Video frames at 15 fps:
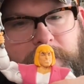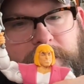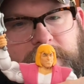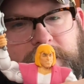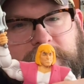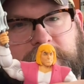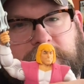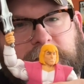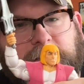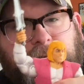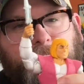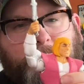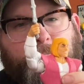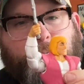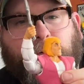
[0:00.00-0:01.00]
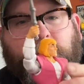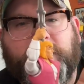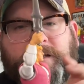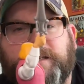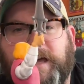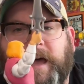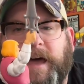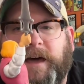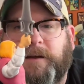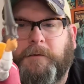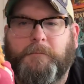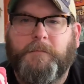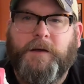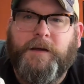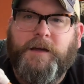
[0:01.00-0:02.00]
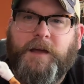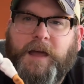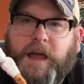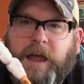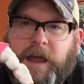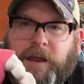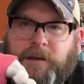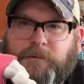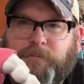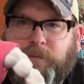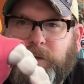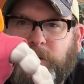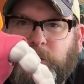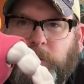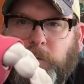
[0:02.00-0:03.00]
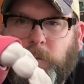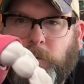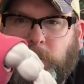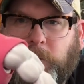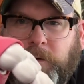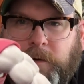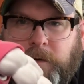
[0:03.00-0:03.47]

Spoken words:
this Prince Adam. And if you